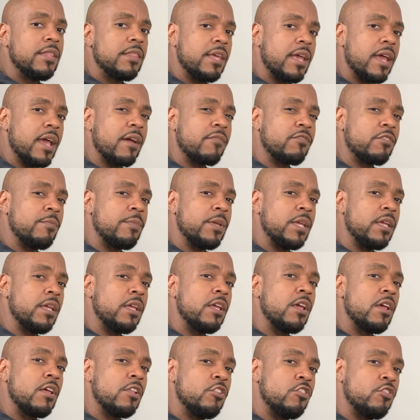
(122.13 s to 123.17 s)
they have to
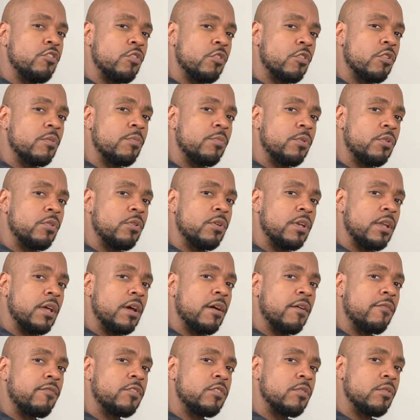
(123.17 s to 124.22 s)
be durable
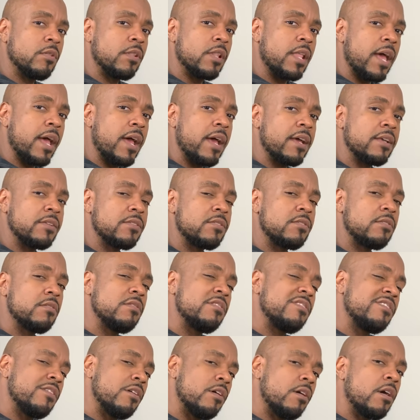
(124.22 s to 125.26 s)
enough to last
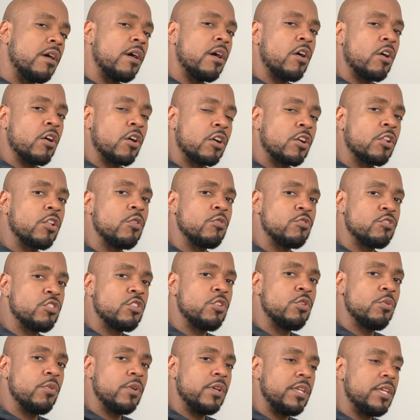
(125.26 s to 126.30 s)
close
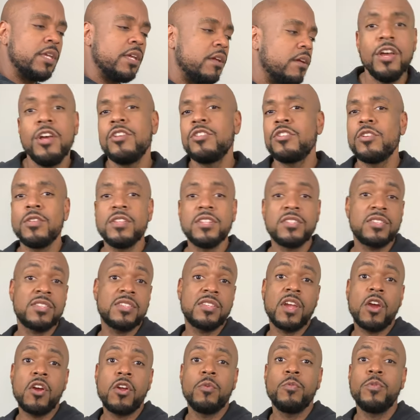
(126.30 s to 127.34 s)
to a year. So let's
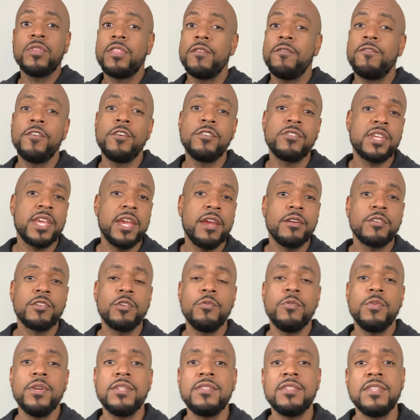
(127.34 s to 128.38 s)
start with the first
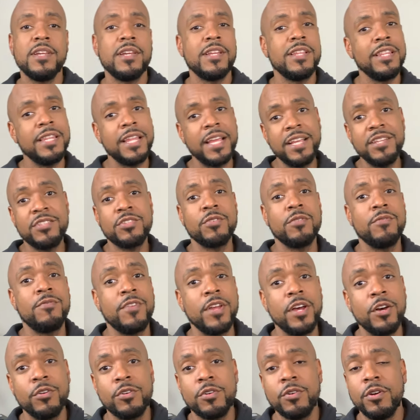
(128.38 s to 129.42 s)
characteristic, lace or
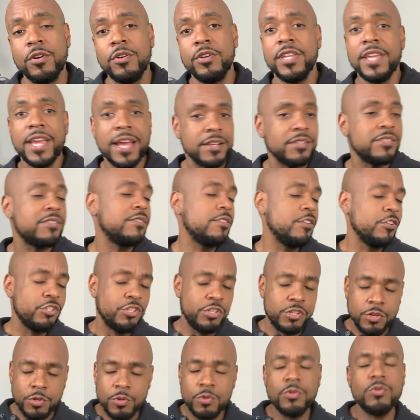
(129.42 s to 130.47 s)
Velcro. Yes, the
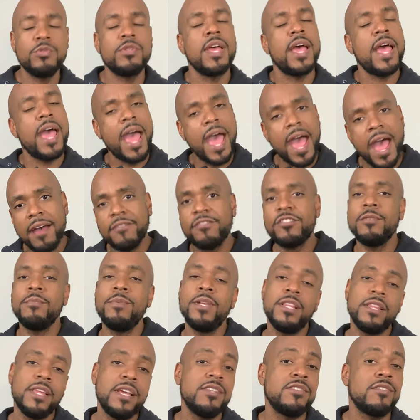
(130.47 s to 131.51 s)
shoes have to
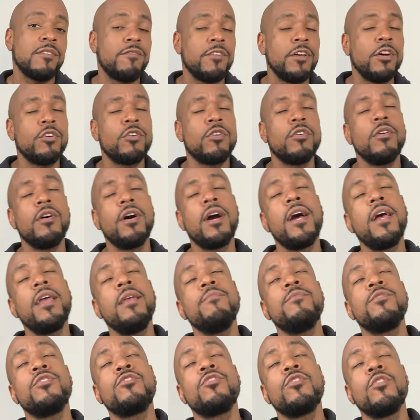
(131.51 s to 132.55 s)
be lace or Velcro. I
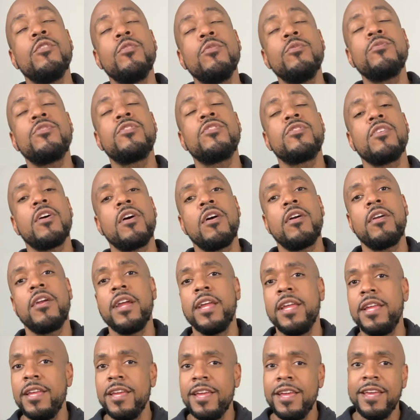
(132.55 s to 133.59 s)
am so
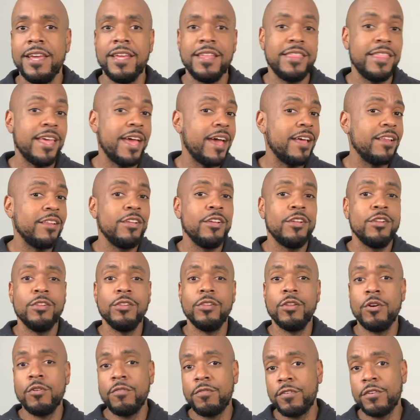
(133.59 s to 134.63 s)
sorry that
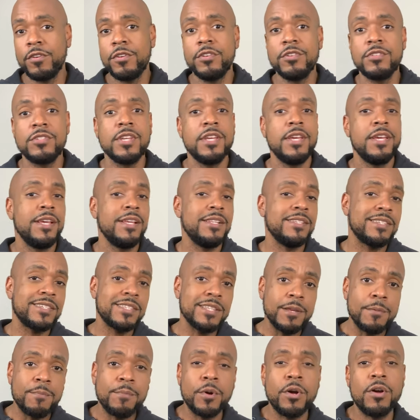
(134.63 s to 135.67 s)
loafers and
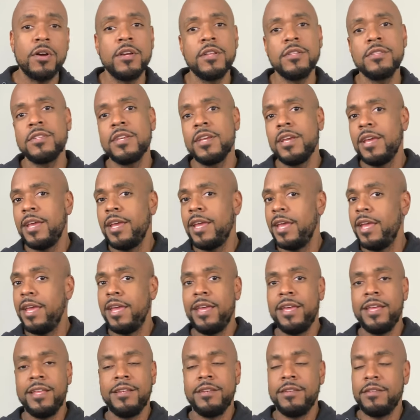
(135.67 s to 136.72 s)
slip-ons
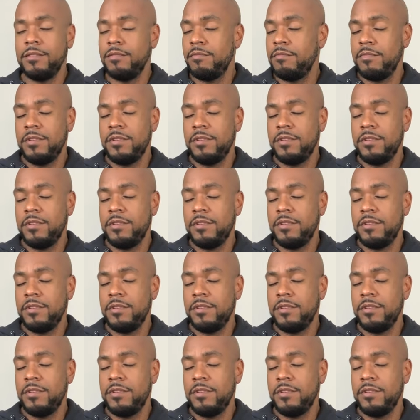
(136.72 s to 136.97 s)
and